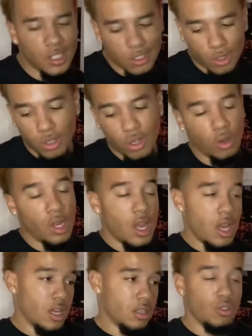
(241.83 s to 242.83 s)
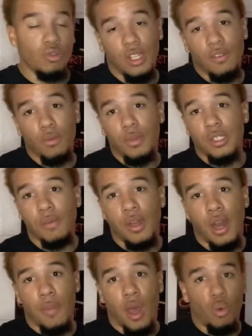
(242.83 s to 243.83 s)
So, you know, new TV would be something
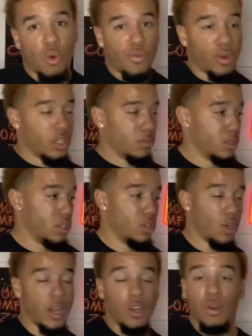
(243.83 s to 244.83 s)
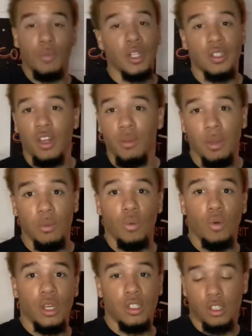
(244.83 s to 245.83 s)
I might want for Christmas. You know, I know a bunch of other people
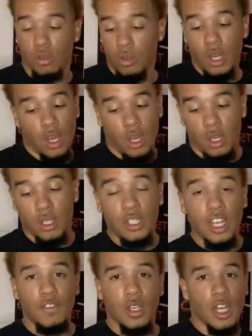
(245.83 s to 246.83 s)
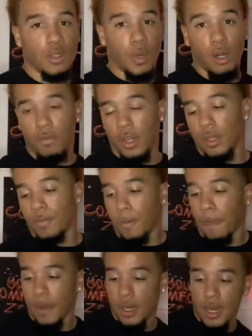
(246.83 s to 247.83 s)
would. So, TV, that's perfect.
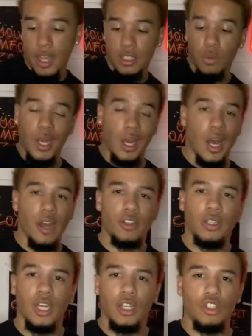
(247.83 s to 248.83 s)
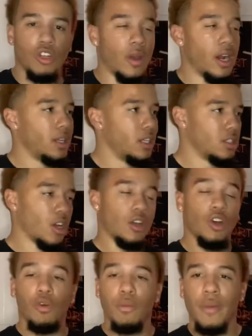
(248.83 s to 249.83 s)
Next up, we got concert tickets. You know, everything's starting
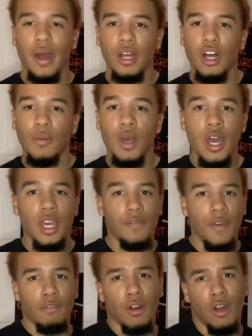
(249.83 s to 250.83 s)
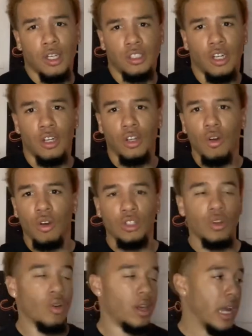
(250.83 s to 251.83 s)
to open back up. Your favorite artist starting to go on
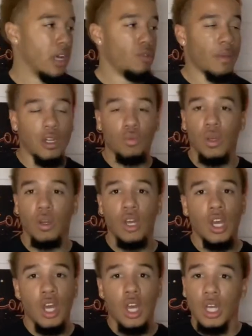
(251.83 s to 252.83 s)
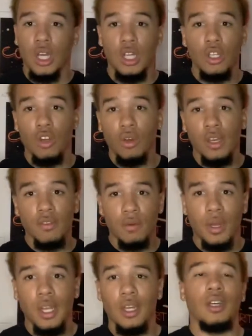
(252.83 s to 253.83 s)
tour now. You might as well, you know, give
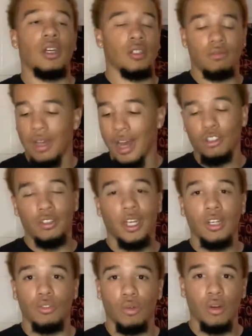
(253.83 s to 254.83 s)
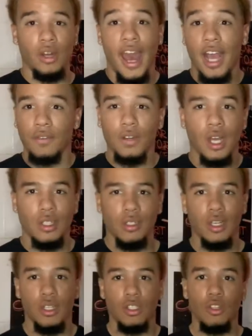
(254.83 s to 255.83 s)
somebody concert tickets or ask for concert
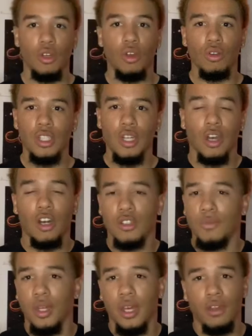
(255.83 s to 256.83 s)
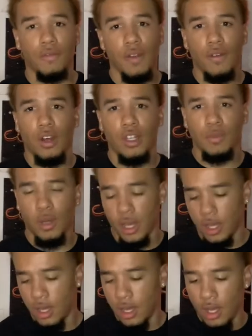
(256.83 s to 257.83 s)
tickets. You know, go see your artist play, your favorite artist play.
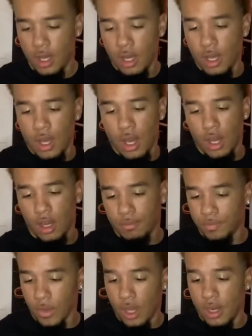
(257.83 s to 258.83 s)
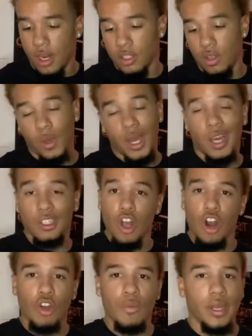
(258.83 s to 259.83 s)
Next thing we got is
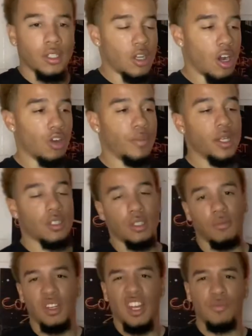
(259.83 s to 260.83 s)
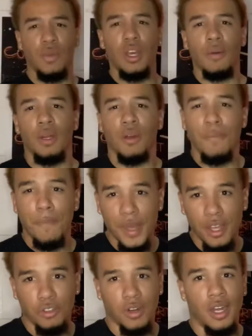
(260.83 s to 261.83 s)
cargo pants. Cargo pants are something that's becoming a
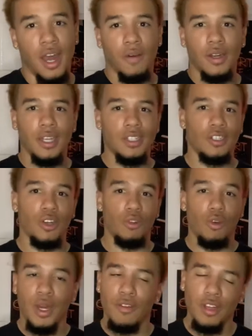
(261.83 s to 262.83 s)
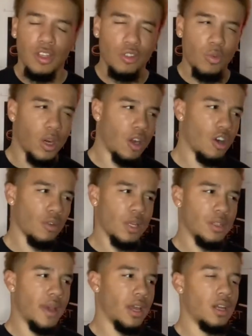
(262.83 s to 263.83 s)
big trend nowadays. You know, nobody really used to wear cargo
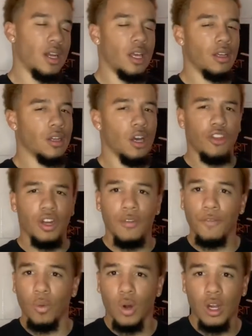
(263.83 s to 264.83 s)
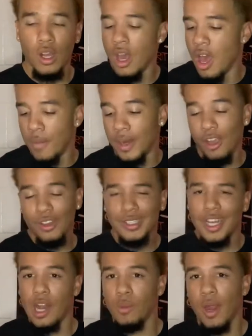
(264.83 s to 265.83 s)
pants back in the day other than for work, but now you can
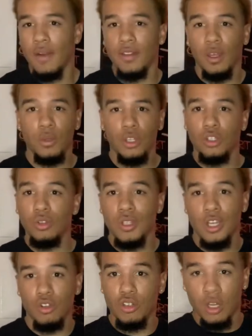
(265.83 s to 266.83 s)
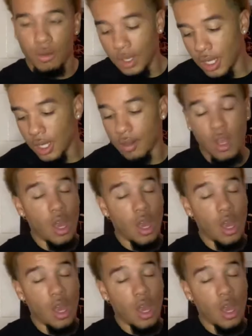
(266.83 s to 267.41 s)
style them with everything, with the shoes I showed you in the beginning.